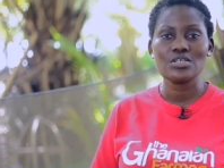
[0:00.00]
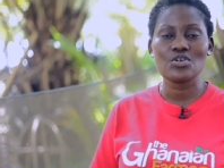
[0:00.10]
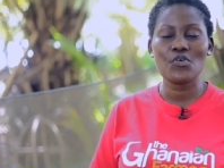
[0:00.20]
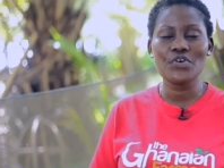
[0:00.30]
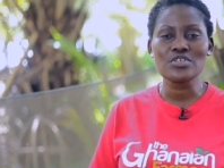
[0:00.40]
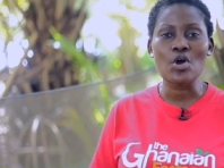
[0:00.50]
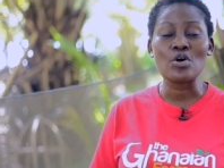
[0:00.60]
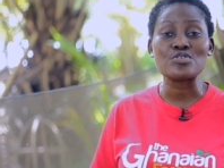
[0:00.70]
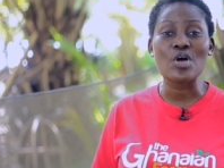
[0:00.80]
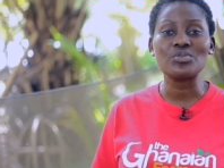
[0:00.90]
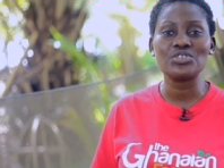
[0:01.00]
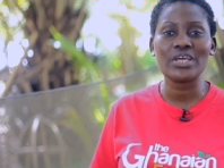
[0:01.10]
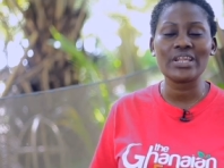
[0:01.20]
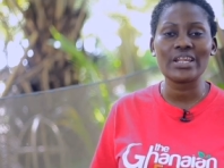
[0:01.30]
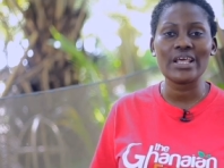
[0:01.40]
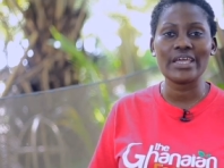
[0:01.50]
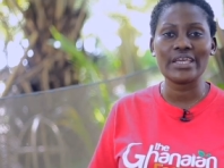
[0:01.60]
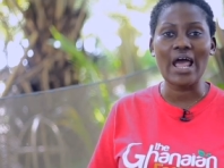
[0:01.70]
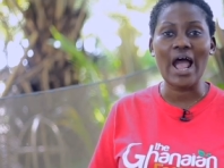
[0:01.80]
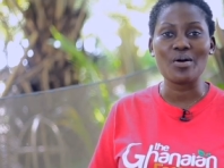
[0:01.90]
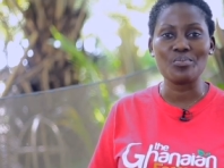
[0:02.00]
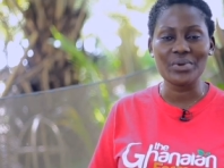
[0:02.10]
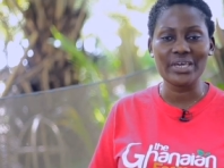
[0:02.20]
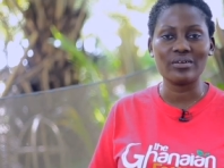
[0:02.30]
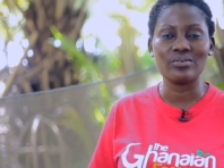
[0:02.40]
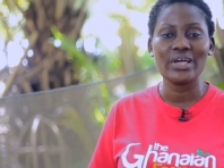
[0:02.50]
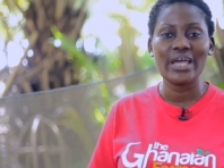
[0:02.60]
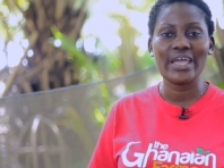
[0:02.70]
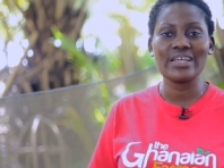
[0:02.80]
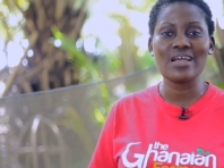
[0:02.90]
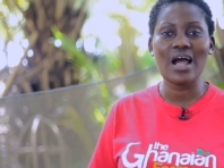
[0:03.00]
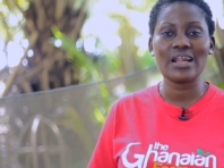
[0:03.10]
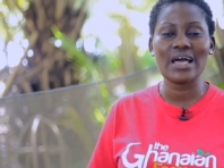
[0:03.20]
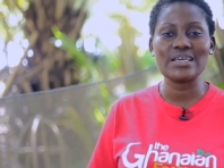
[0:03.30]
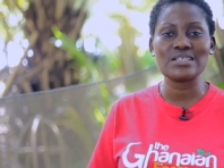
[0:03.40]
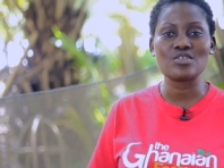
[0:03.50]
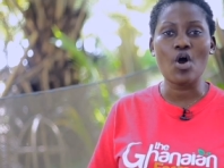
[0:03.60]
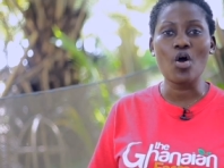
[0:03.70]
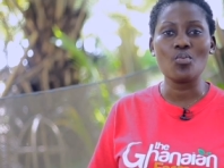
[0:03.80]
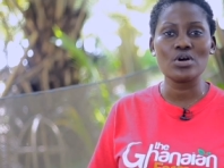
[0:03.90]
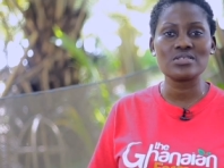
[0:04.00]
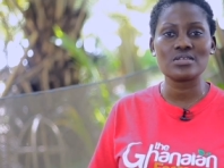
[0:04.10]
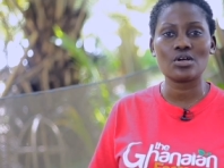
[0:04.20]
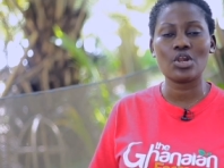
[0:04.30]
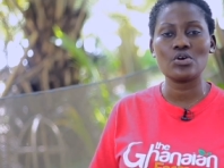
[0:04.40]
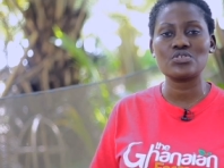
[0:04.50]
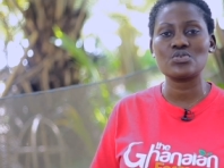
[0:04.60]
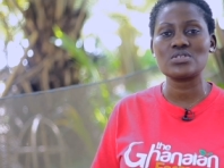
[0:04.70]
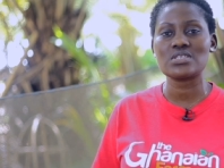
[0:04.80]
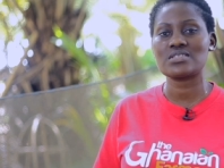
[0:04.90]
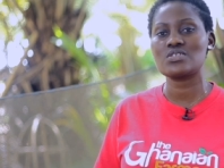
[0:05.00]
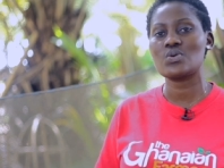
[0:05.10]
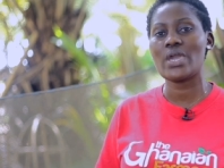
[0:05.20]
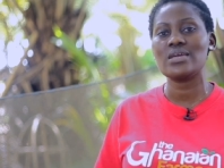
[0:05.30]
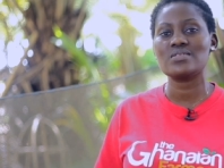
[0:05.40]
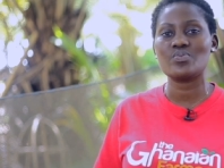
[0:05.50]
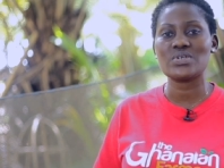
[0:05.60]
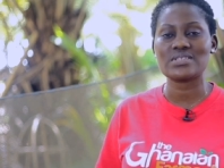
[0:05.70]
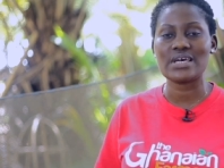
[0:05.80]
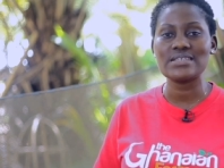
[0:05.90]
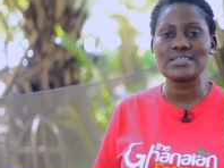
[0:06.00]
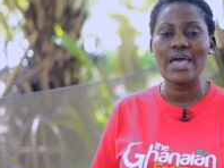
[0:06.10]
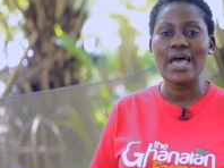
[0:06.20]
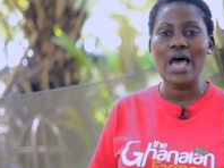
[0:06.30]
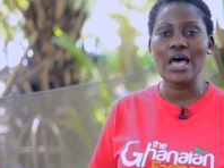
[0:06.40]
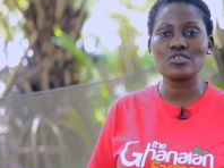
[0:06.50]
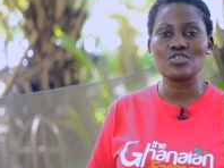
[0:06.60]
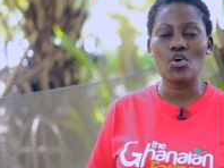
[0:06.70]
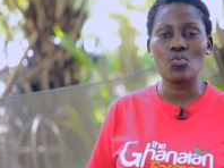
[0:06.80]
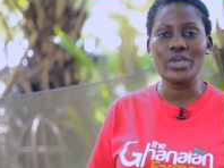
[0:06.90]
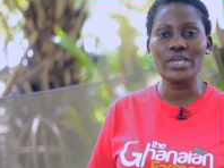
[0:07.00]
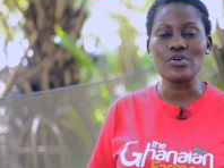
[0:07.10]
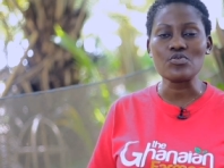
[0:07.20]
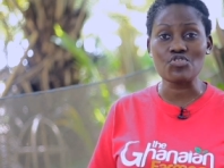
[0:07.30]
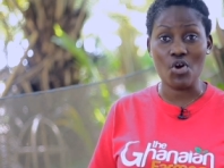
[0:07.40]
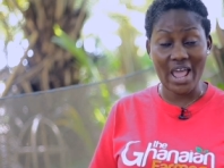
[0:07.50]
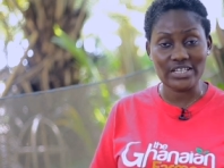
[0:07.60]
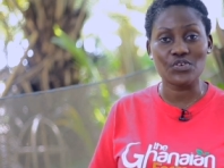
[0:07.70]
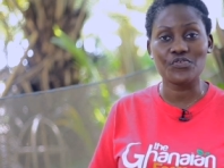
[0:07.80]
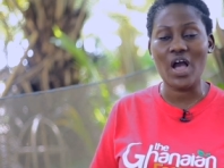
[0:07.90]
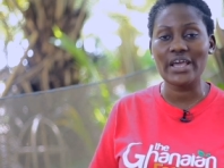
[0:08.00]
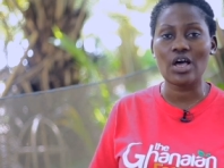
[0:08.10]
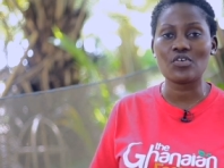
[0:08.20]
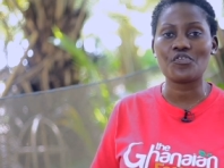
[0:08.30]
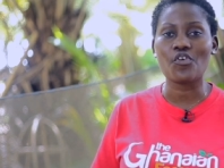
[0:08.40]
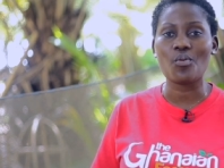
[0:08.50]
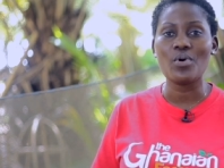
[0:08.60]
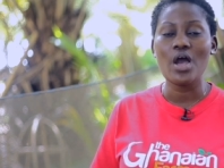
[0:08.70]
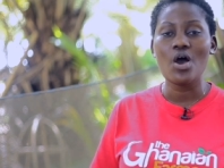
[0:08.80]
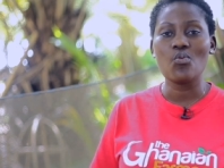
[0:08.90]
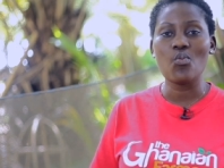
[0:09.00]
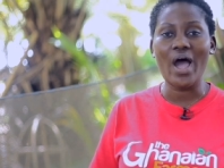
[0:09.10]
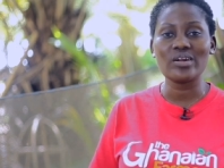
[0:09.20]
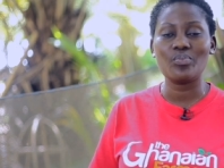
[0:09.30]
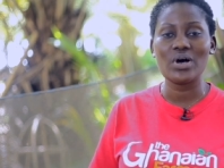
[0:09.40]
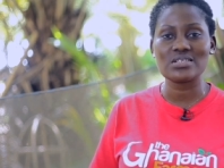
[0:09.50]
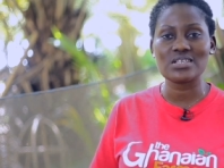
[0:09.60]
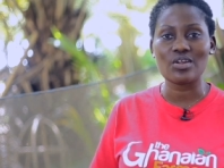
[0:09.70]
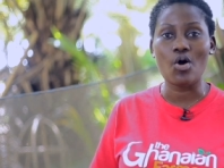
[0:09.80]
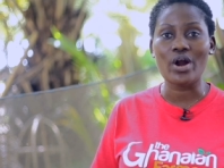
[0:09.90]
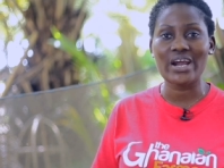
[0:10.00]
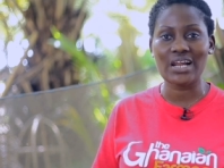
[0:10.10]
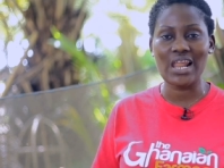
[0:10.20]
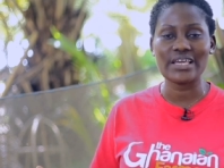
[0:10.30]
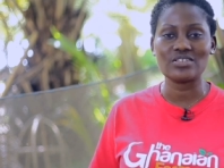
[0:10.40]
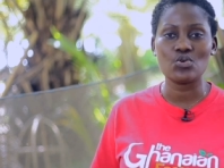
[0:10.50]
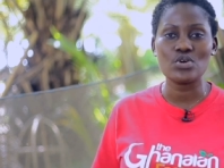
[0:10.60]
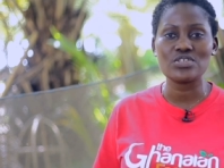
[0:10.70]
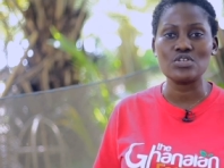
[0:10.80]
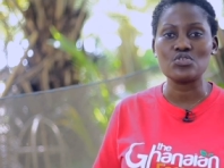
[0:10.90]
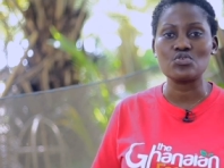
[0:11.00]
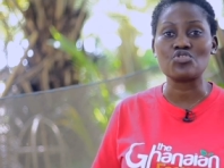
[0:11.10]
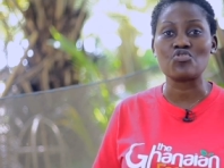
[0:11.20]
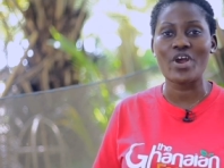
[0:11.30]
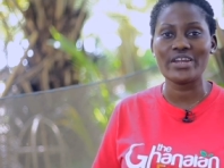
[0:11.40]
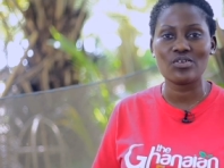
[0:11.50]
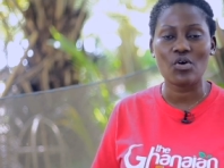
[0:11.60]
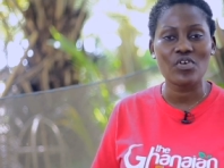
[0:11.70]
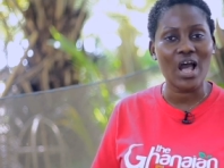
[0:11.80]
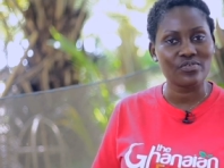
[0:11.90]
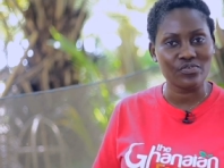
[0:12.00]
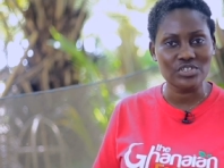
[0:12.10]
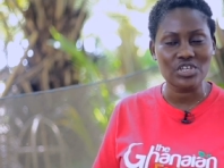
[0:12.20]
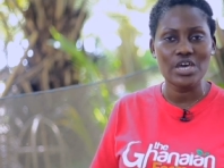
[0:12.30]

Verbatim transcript: so fish consumption in a uh, meal in Ghana is almost close to 60 to 80 percent. And so we try to find out from one person or a client who is into trading of catfish